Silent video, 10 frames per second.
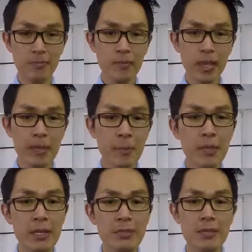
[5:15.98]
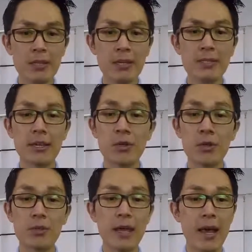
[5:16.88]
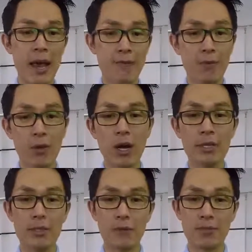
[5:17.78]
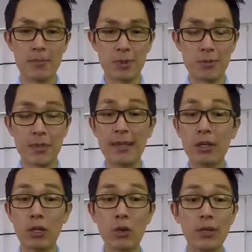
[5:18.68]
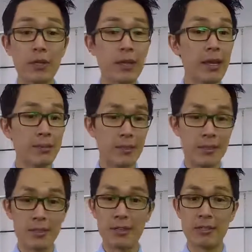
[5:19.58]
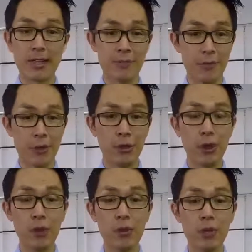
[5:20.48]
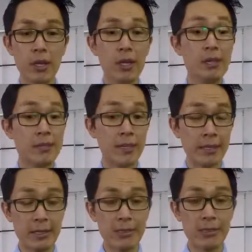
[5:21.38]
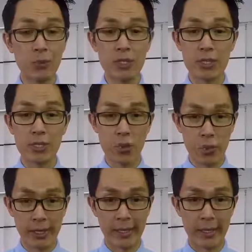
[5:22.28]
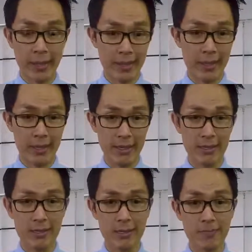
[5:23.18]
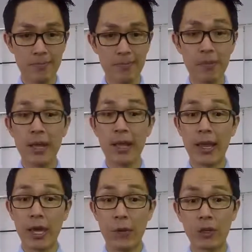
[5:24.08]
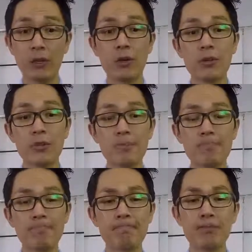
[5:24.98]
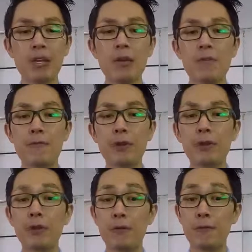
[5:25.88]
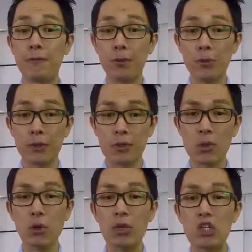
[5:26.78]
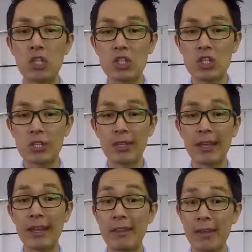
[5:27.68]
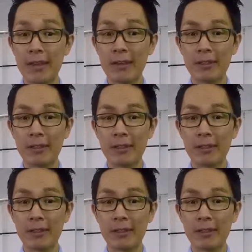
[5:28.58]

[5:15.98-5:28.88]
Now, Menier's disease can cause a variety of symptoms, including dizziness and vertigo, tinnitus, which is ringing in the ears, hearing loss, feeling of fullness or congestion in the ear.